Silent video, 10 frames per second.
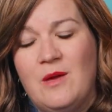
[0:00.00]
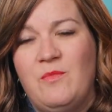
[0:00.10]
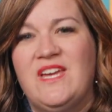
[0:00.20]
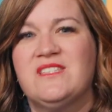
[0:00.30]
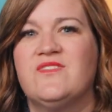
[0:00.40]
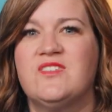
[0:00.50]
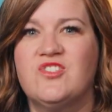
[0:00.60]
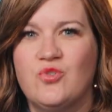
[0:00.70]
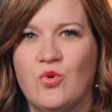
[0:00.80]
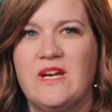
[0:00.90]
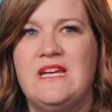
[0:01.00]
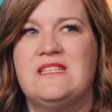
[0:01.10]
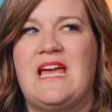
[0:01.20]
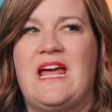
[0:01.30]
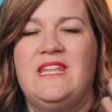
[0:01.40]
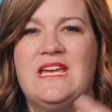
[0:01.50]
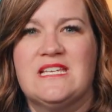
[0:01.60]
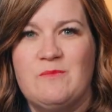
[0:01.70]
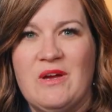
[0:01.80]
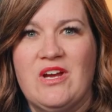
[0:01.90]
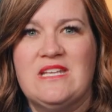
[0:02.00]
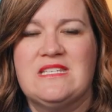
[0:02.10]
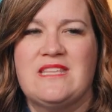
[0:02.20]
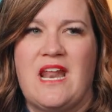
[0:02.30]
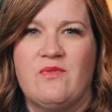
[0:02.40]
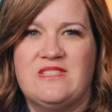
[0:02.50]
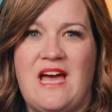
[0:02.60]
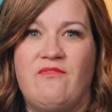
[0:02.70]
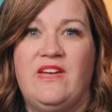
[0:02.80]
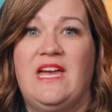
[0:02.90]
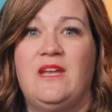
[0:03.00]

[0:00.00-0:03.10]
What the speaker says: because of the stories and the experiences that I was having